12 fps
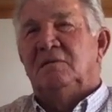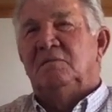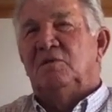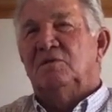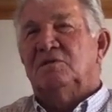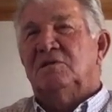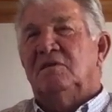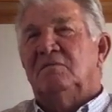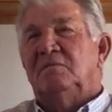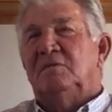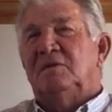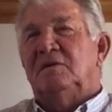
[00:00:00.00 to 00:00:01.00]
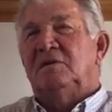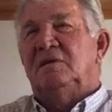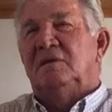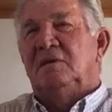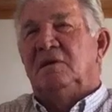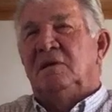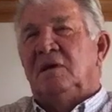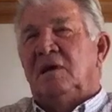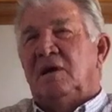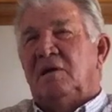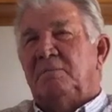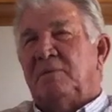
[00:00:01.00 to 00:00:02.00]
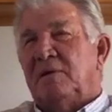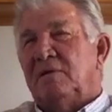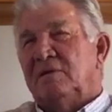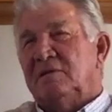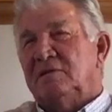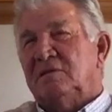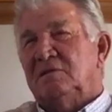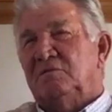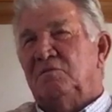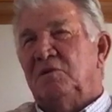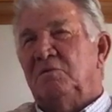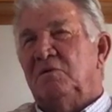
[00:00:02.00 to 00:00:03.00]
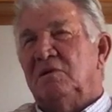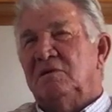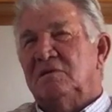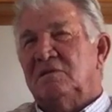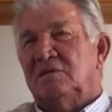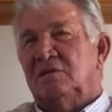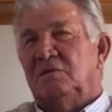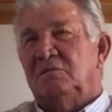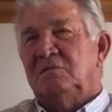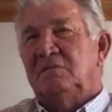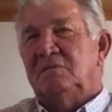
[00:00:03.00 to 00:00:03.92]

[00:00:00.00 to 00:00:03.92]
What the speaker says: most of them, and our parents, and we was, so.